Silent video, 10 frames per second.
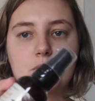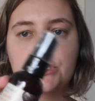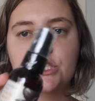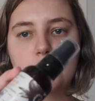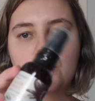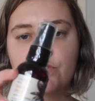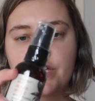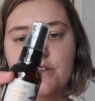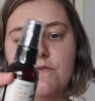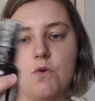which is
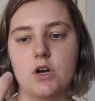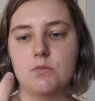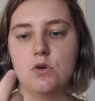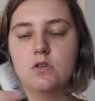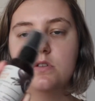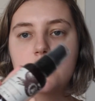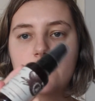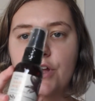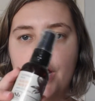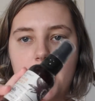really affordable
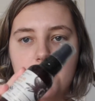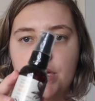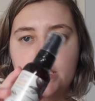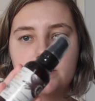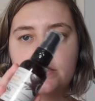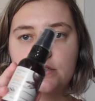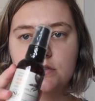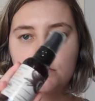for a hair mist.